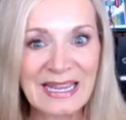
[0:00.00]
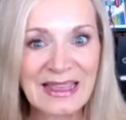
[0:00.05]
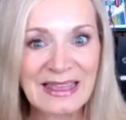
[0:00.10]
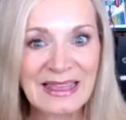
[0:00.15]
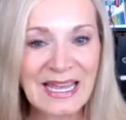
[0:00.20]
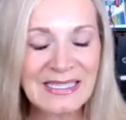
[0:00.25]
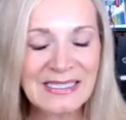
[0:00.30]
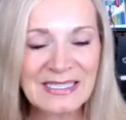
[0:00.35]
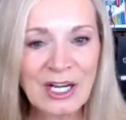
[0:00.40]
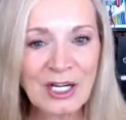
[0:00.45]

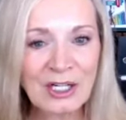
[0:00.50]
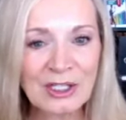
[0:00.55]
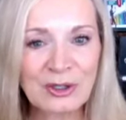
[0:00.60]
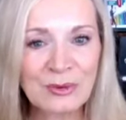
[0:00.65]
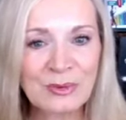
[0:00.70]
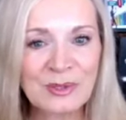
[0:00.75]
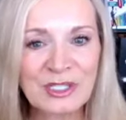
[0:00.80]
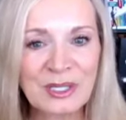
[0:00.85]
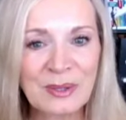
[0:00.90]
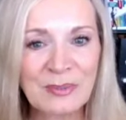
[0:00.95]
That's not a
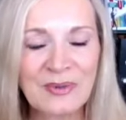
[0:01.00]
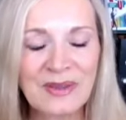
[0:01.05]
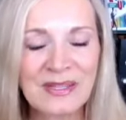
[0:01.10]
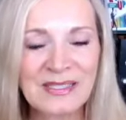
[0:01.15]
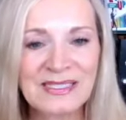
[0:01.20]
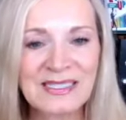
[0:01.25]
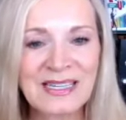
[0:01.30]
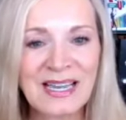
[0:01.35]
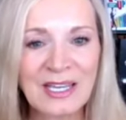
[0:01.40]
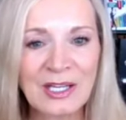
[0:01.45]
German Shepherd,
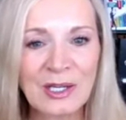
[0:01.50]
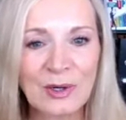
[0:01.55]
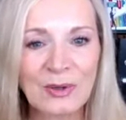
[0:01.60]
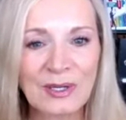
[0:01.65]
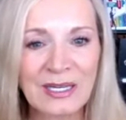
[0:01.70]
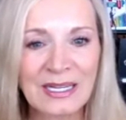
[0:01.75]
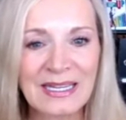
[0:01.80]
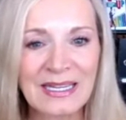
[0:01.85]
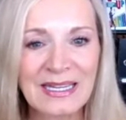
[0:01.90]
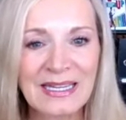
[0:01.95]
that's a
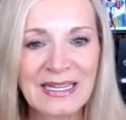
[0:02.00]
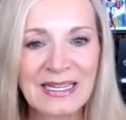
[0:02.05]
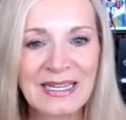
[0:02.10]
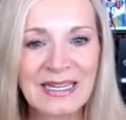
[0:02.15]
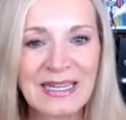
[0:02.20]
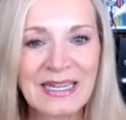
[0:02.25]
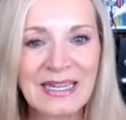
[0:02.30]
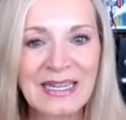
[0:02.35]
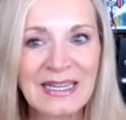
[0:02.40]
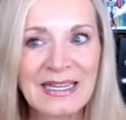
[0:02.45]
coyote.
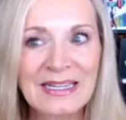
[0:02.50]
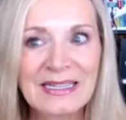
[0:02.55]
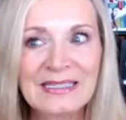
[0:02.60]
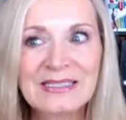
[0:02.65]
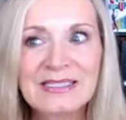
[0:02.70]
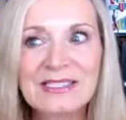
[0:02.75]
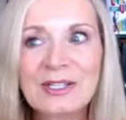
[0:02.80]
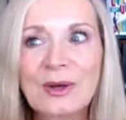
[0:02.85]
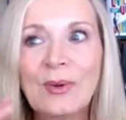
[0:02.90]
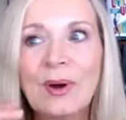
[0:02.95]

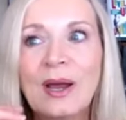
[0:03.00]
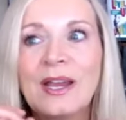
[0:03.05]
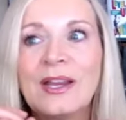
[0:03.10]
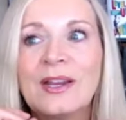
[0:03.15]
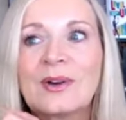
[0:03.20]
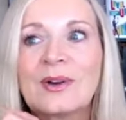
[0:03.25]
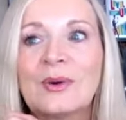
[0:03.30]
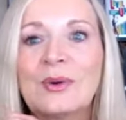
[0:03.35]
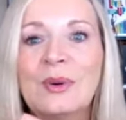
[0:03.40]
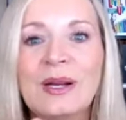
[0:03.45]
So I
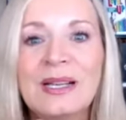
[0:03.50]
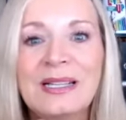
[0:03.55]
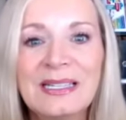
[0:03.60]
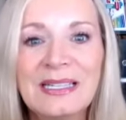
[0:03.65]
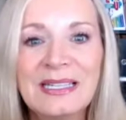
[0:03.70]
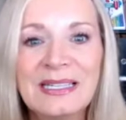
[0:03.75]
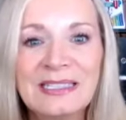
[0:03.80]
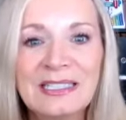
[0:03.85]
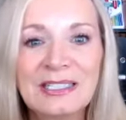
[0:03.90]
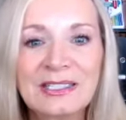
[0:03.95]

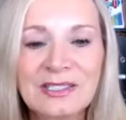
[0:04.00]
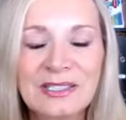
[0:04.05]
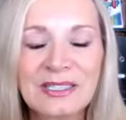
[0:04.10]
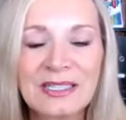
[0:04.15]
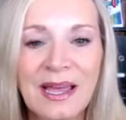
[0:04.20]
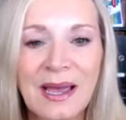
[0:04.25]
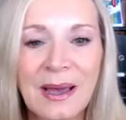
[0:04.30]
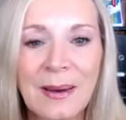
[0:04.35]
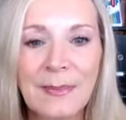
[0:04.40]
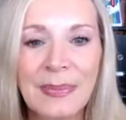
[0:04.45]
quickly looked it
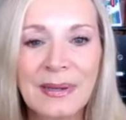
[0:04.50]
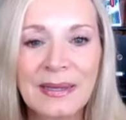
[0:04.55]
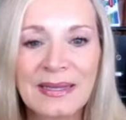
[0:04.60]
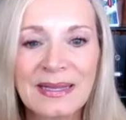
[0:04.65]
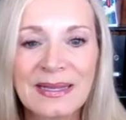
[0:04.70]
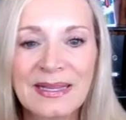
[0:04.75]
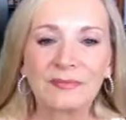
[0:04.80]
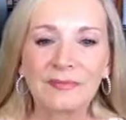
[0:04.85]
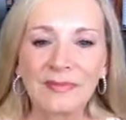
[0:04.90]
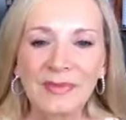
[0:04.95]
up.
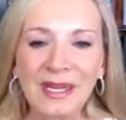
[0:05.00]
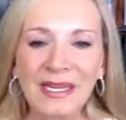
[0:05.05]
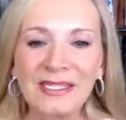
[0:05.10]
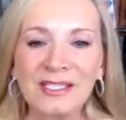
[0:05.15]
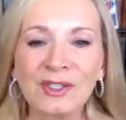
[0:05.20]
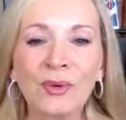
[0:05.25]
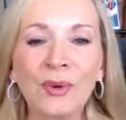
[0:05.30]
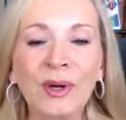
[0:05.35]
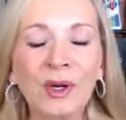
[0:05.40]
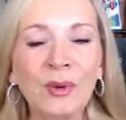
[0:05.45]

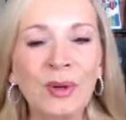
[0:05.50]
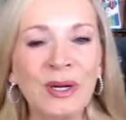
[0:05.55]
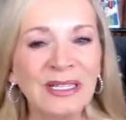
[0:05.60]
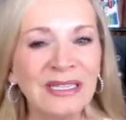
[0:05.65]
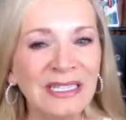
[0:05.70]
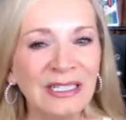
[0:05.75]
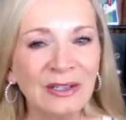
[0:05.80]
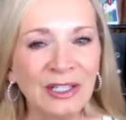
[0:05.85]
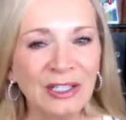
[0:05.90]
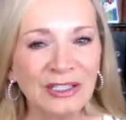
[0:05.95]
So I
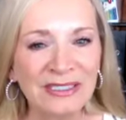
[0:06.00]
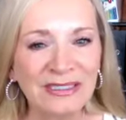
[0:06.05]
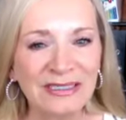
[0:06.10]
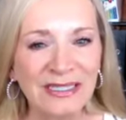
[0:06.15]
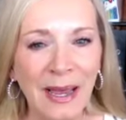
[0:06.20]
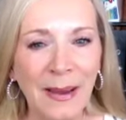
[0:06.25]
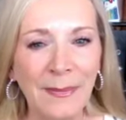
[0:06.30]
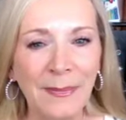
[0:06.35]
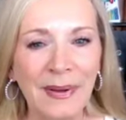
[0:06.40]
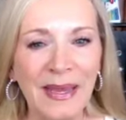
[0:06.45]
quickly looked it
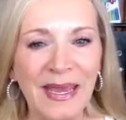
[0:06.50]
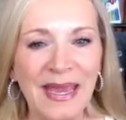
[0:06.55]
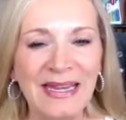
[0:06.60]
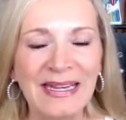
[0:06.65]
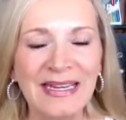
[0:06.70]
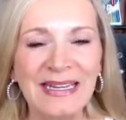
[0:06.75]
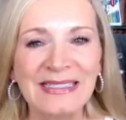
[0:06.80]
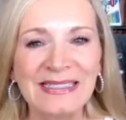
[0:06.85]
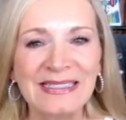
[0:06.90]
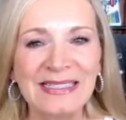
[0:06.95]
up, and
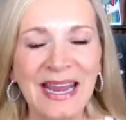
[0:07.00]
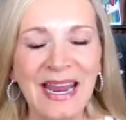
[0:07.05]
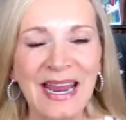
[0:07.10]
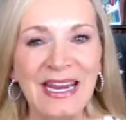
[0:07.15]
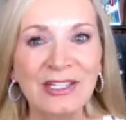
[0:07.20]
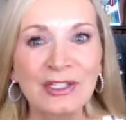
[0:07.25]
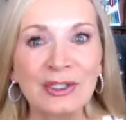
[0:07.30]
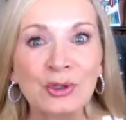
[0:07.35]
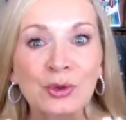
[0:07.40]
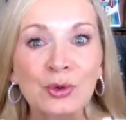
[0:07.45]
it's
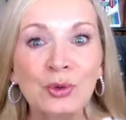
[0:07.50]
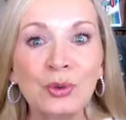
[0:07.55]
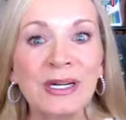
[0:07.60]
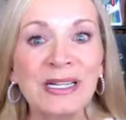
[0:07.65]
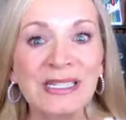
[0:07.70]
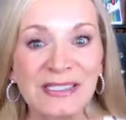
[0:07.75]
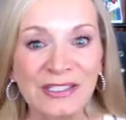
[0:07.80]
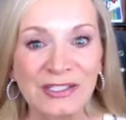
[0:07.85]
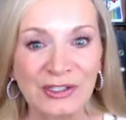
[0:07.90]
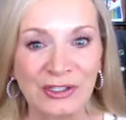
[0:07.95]
a
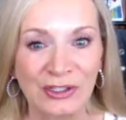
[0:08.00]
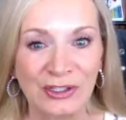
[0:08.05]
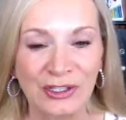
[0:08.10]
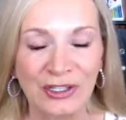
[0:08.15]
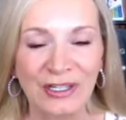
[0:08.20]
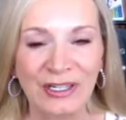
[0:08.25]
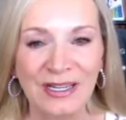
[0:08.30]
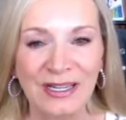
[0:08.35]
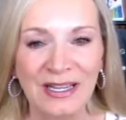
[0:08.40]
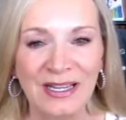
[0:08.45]

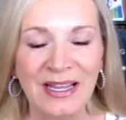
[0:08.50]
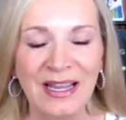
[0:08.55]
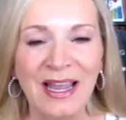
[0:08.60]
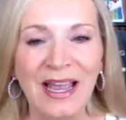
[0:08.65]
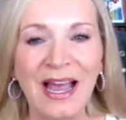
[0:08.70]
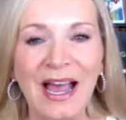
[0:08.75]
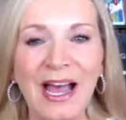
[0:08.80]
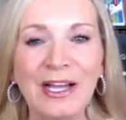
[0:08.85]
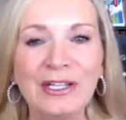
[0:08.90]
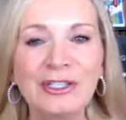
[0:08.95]
trickster,
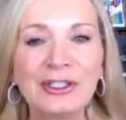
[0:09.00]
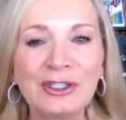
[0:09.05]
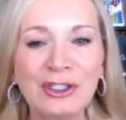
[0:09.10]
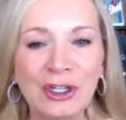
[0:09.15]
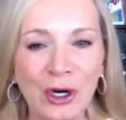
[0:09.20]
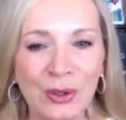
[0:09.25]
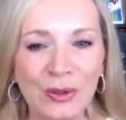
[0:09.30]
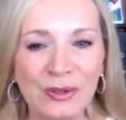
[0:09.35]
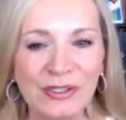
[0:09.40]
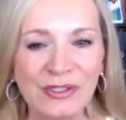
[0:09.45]
a
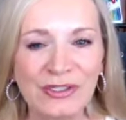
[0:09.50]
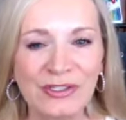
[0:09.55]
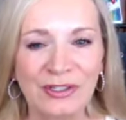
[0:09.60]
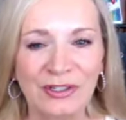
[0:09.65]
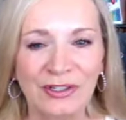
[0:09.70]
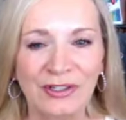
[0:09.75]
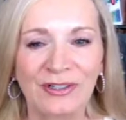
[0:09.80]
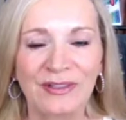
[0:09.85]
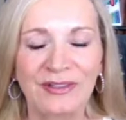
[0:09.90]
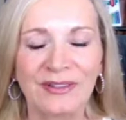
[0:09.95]

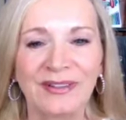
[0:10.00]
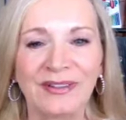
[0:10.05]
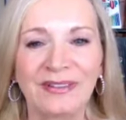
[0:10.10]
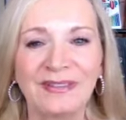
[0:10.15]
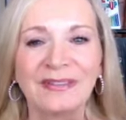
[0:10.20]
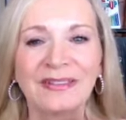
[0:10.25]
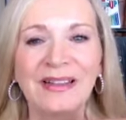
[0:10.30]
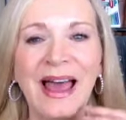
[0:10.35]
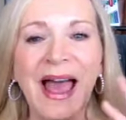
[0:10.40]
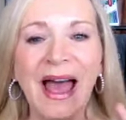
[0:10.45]
jokester.
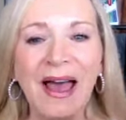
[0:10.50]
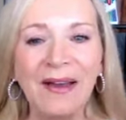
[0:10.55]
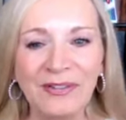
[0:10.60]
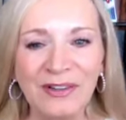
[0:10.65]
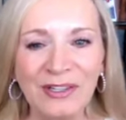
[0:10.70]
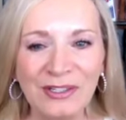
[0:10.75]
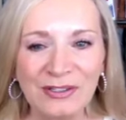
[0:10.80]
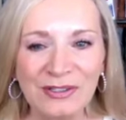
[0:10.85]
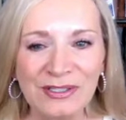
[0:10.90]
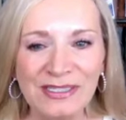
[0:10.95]
Laugh
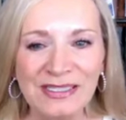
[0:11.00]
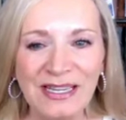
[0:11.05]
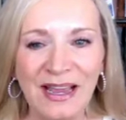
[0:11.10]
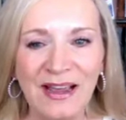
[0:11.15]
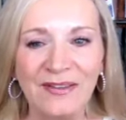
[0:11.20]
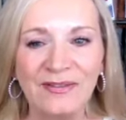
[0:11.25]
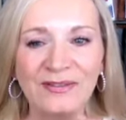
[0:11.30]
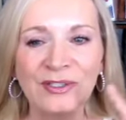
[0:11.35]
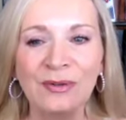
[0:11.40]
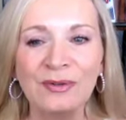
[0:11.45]
at
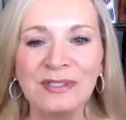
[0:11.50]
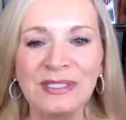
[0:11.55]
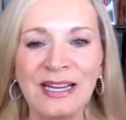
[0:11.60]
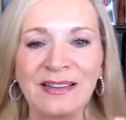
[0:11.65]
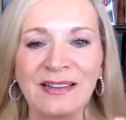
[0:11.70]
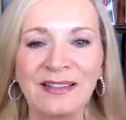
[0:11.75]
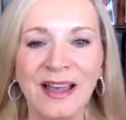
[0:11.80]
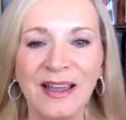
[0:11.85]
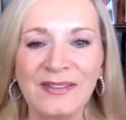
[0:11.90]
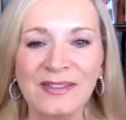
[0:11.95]
yourself. Don't
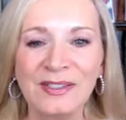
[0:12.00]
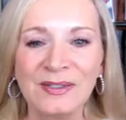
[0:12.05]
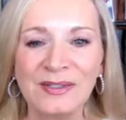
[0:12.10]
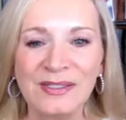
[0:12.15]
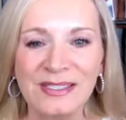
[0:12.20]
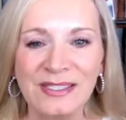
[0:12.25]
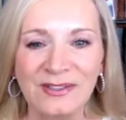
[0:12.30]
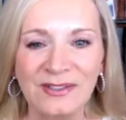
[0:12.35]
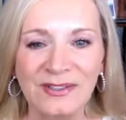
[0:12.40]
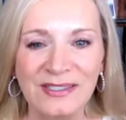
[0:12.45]
take life so
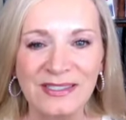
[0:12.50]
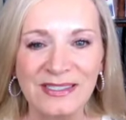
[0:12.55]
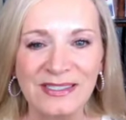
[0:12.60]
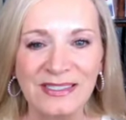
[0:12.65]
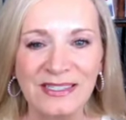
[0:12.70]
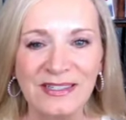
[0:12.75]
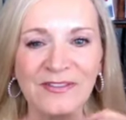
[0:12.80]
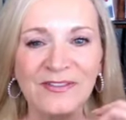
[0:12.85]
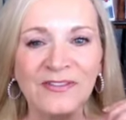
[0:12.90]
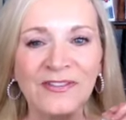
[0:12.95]

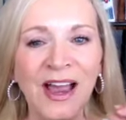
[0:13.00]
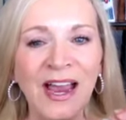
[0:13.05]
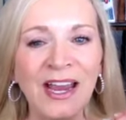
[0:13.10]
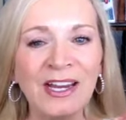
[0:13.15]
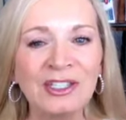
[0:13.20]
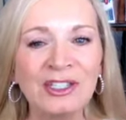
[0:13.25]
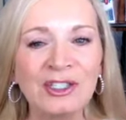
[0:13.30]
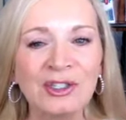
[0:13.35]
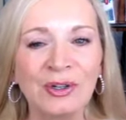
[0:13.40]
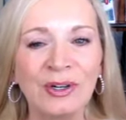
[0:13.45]
seriously.
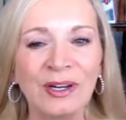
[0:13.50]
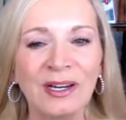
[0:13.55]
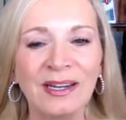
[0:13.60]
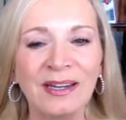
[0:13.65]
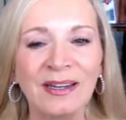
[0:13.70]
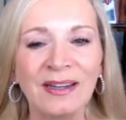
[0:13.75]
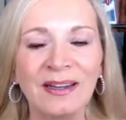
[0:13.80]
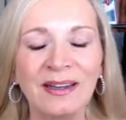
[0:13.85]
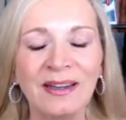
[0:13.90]
Find joy.